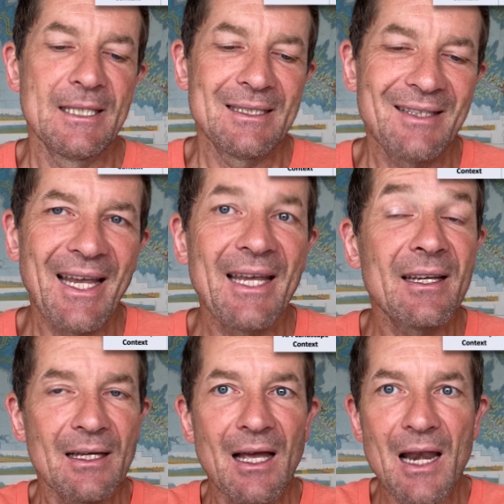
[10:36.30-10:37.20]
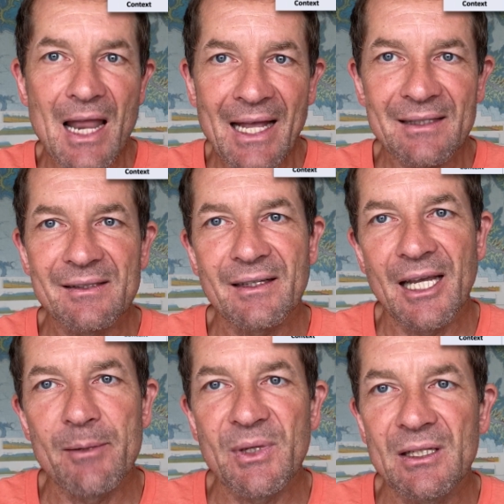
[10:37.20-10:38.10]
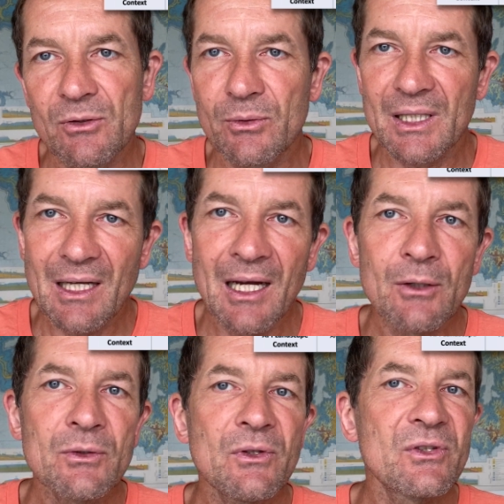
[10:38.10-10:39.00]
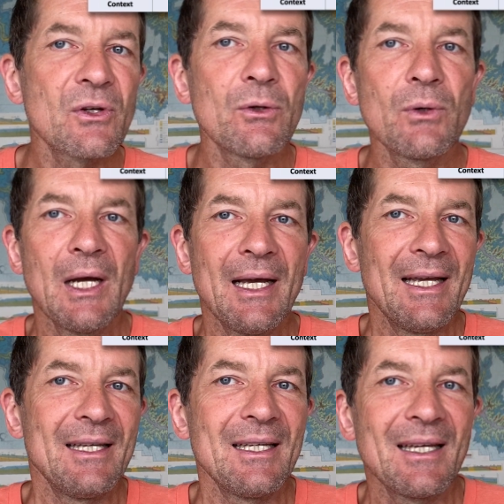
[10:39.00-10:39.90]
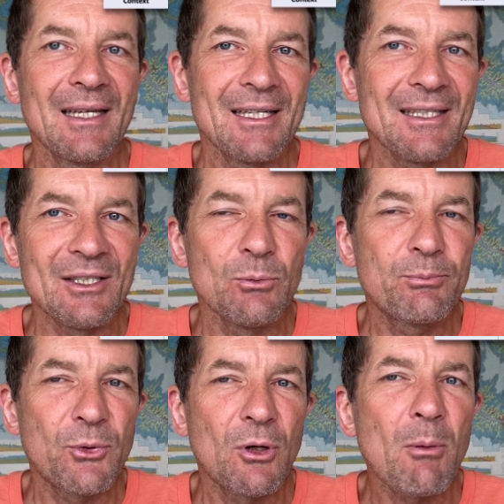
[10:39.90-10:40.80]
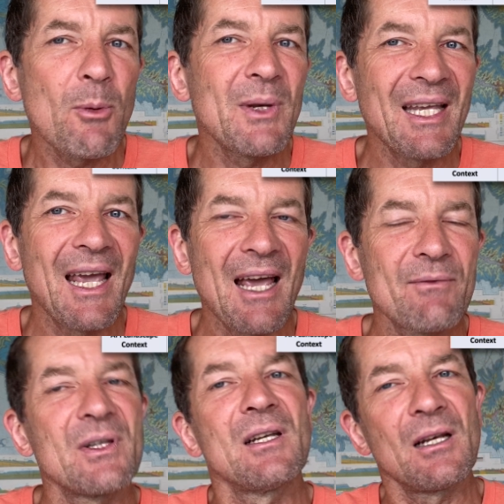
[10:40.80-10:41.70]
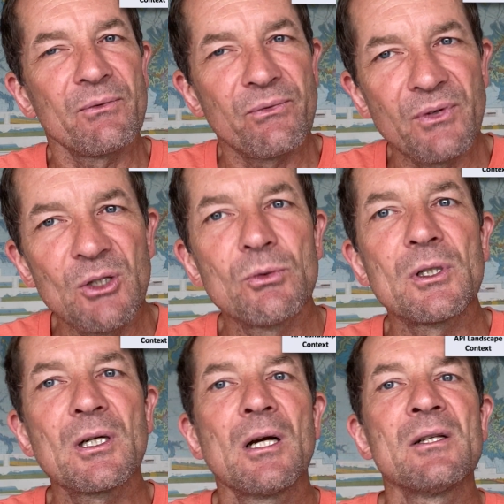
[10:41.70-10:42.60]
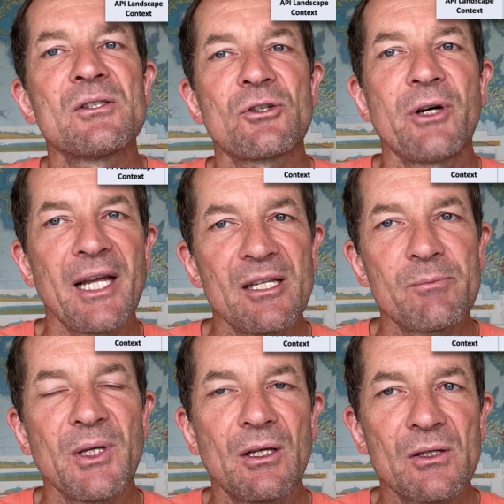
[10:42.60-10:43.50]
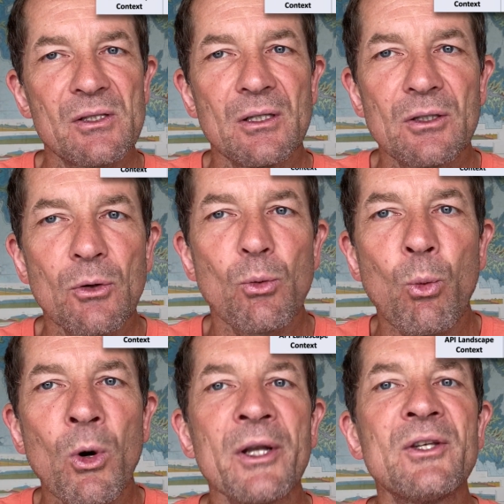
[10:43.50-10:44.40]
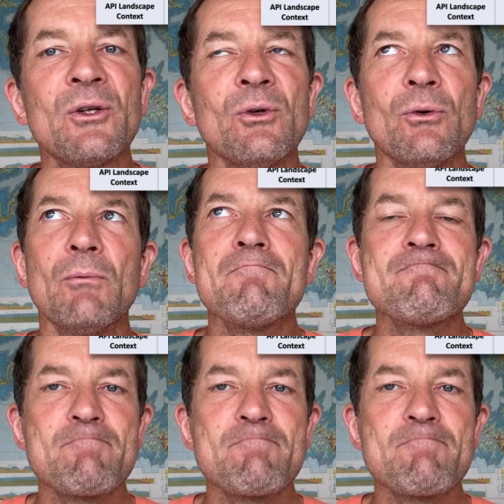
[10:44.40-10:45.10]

take a landscape into account. So you probably have a little fewer constraints because you don't want to